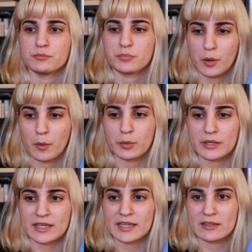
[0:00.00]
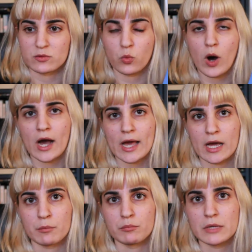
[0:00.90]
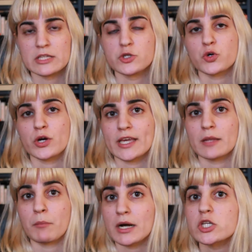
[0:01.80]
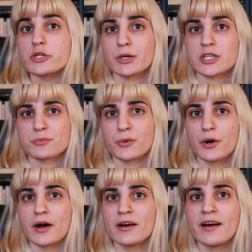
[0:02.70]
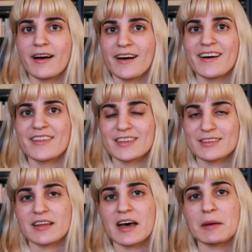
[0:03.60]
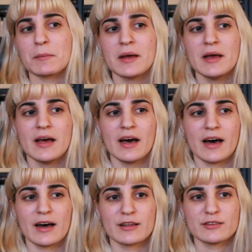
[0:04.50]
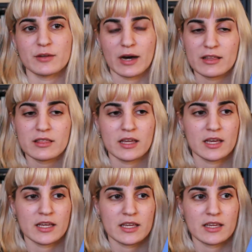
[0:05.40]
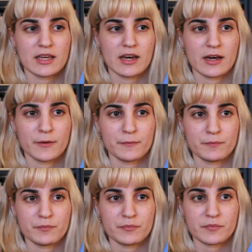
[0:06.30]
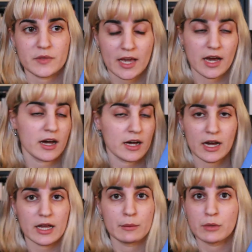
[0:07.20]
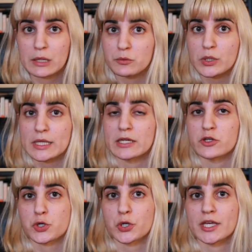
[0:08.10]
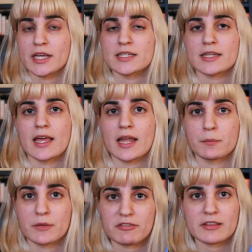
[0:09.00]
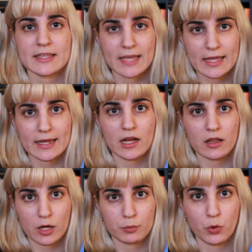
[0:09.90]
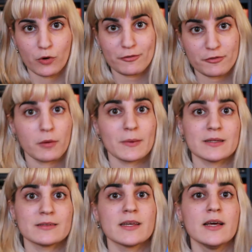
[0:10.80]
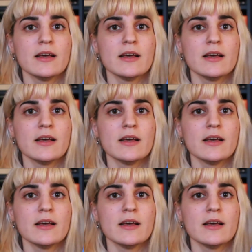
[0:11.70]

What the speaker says: probably is why I'm enjoying it much, much more this time. So I think, I'm really enjoying it, and I'm definitely gaining a lot more from it,